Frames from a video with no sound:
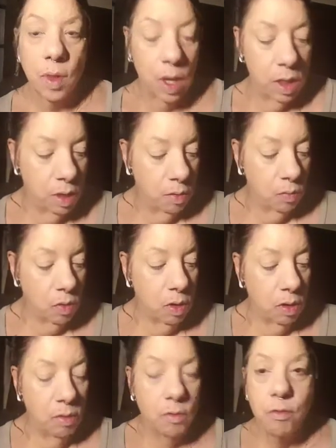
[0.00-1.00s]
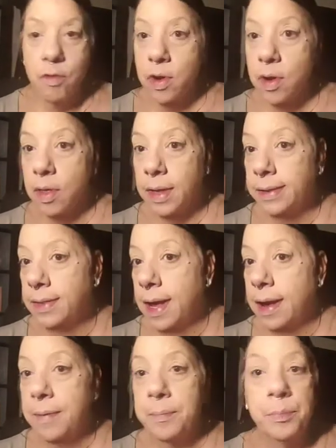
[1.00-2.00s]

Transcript: And then we'll go over it like that.